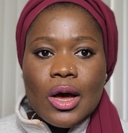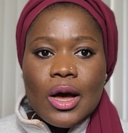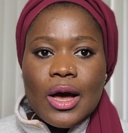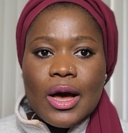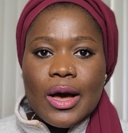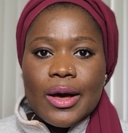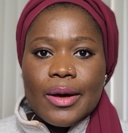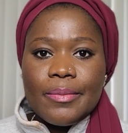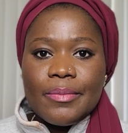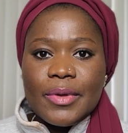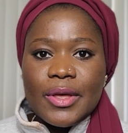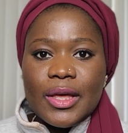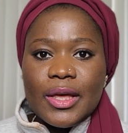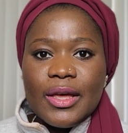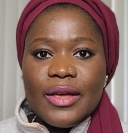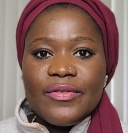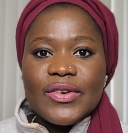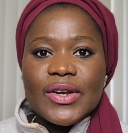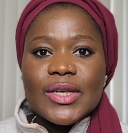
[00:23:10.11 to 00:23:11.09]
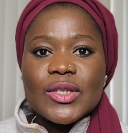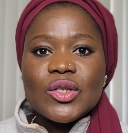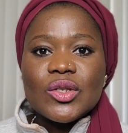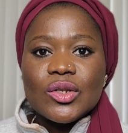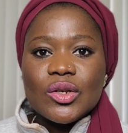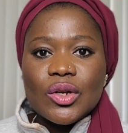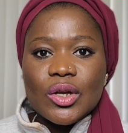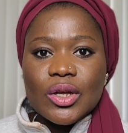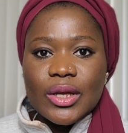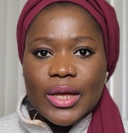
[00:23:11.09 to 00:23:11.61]
If there's
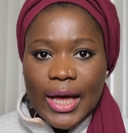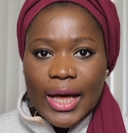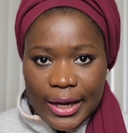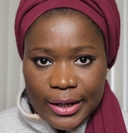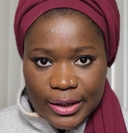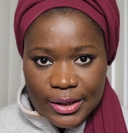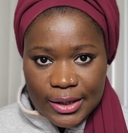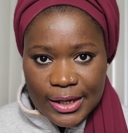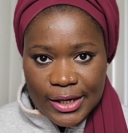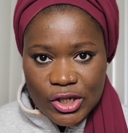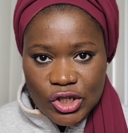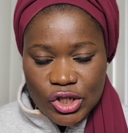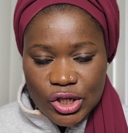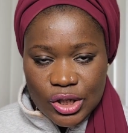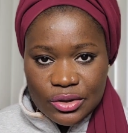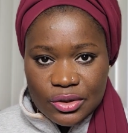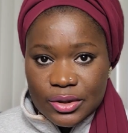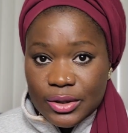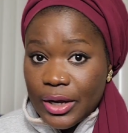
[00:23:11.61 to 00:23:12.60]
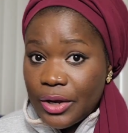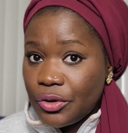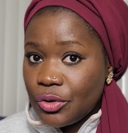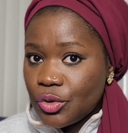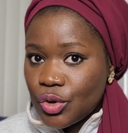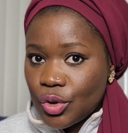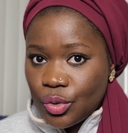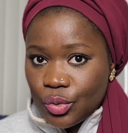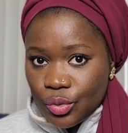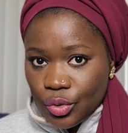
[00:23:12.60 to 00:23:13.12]
calculations that
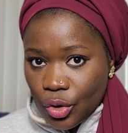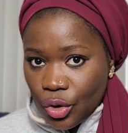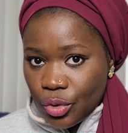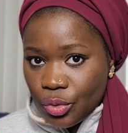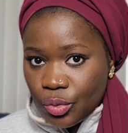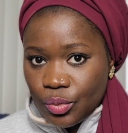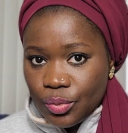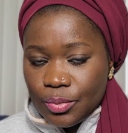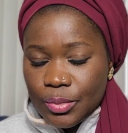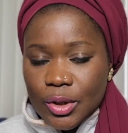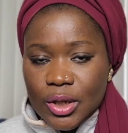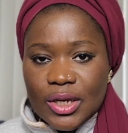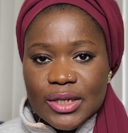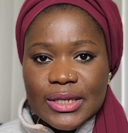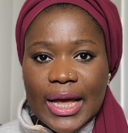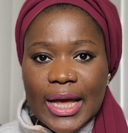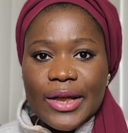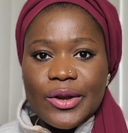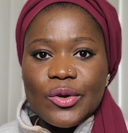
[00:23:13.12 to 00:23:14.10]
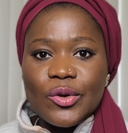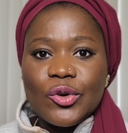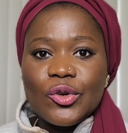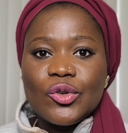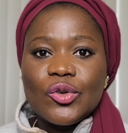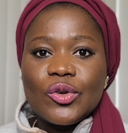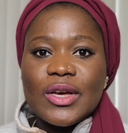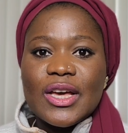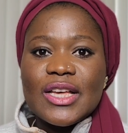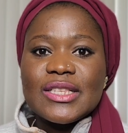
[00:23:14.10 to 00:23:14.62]
you don't know, because I know
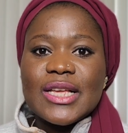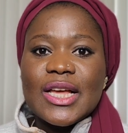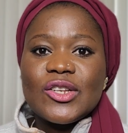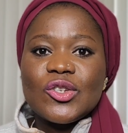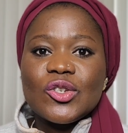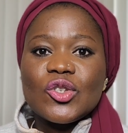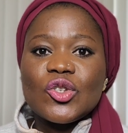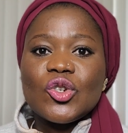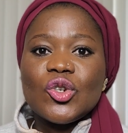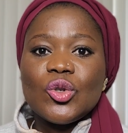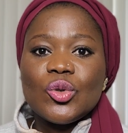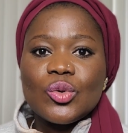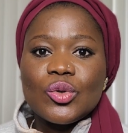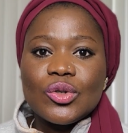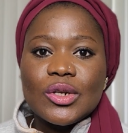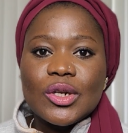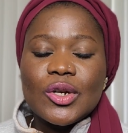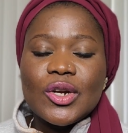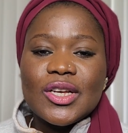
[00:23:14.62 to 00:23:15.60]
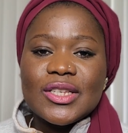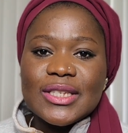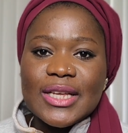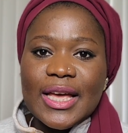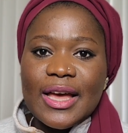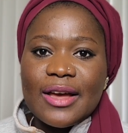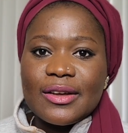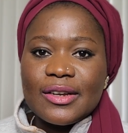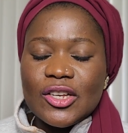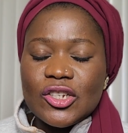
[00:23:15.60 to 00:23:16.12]
you guys are just new to the nursing
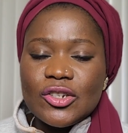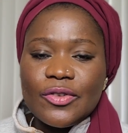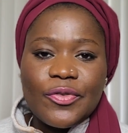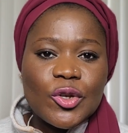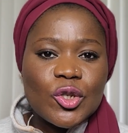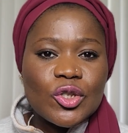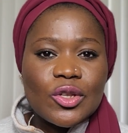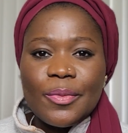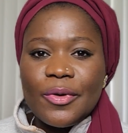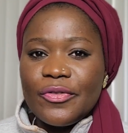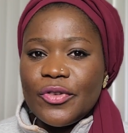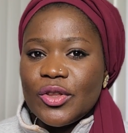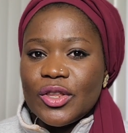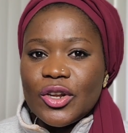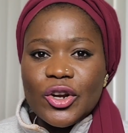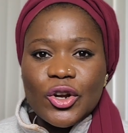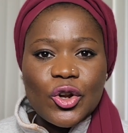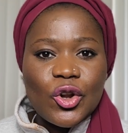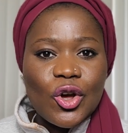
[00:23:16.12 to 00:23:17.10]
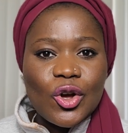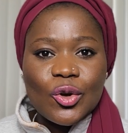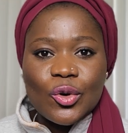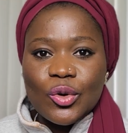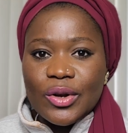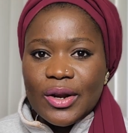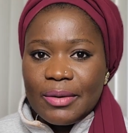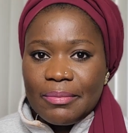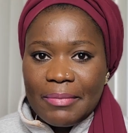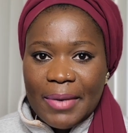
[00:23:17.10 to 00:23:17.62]
calculation. For some of you that are not
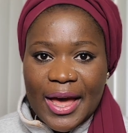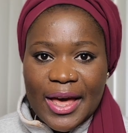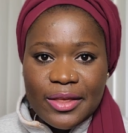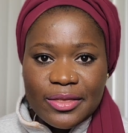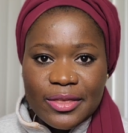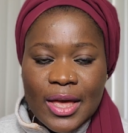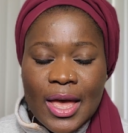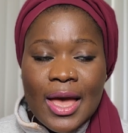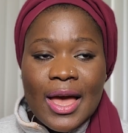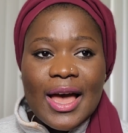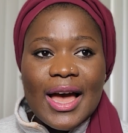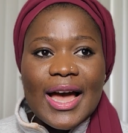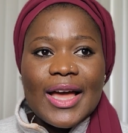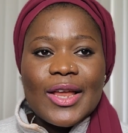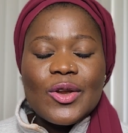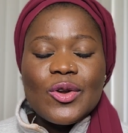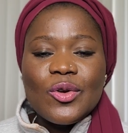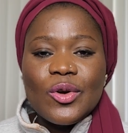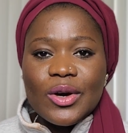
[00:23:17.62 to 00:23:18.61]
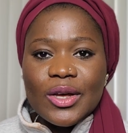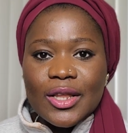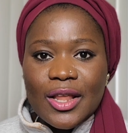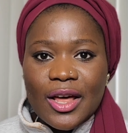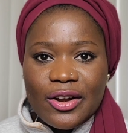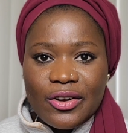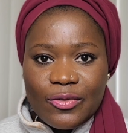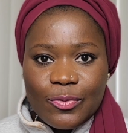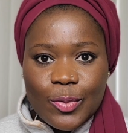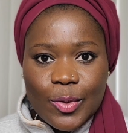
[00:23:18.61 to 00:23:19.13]
good at math, I know a
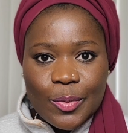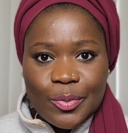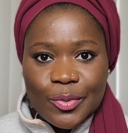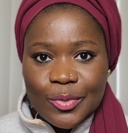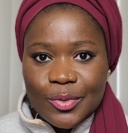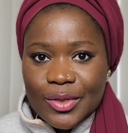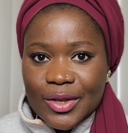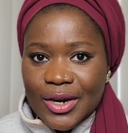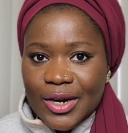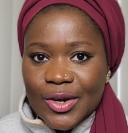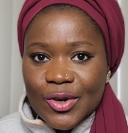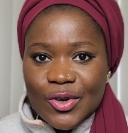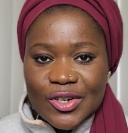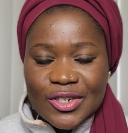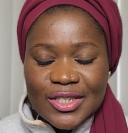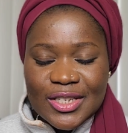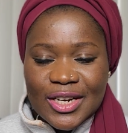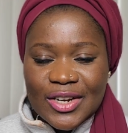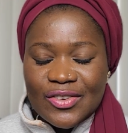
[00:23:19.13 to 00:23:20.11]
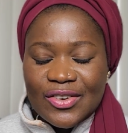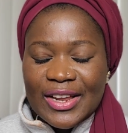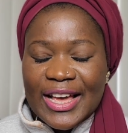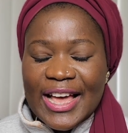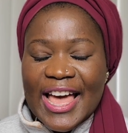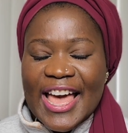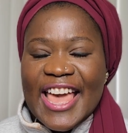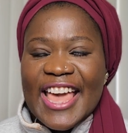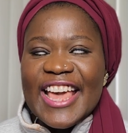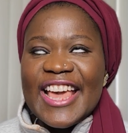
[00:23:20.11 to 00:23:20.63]
lot of people that are in nursing that you're
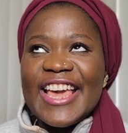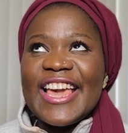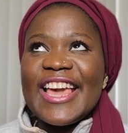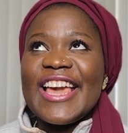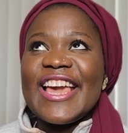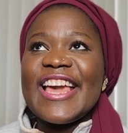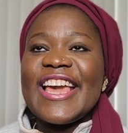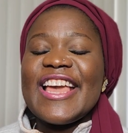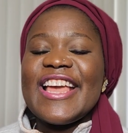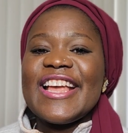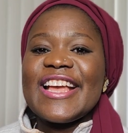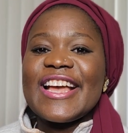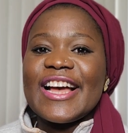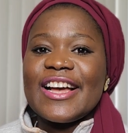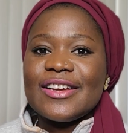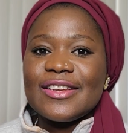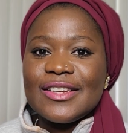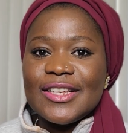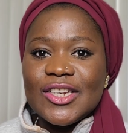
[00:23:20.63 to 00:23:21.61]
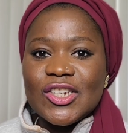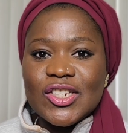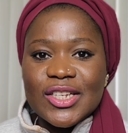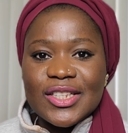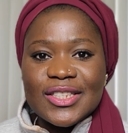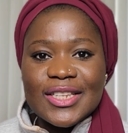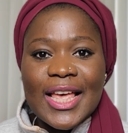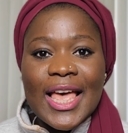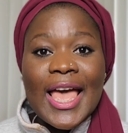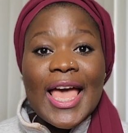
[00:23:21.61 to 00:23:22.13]
like, "I hate
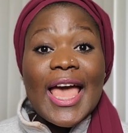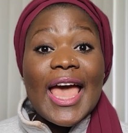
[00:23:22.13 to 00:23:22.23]
calculations."